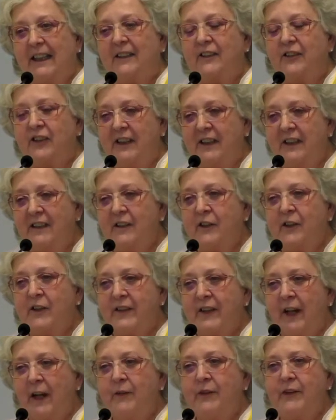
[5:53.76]
She
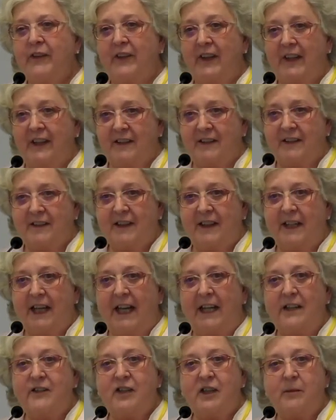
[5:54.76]
herself says that
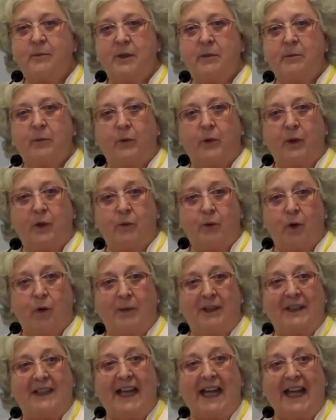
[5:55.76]
had she been born
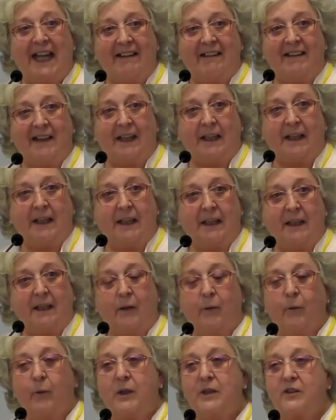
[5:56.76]
Roman Catholic,
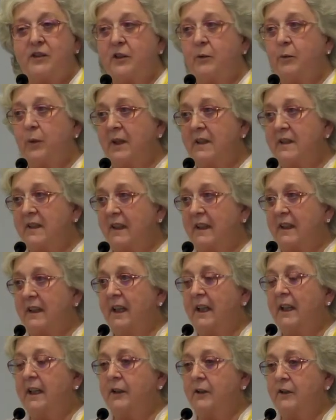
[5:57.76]
which she
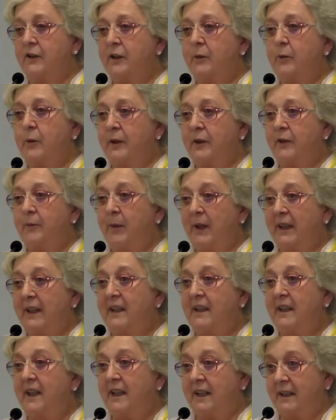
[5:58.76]
wasn't, she would have been
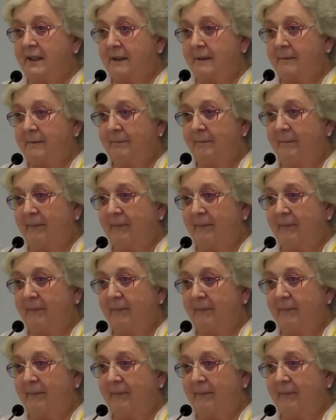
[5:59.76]
a nun.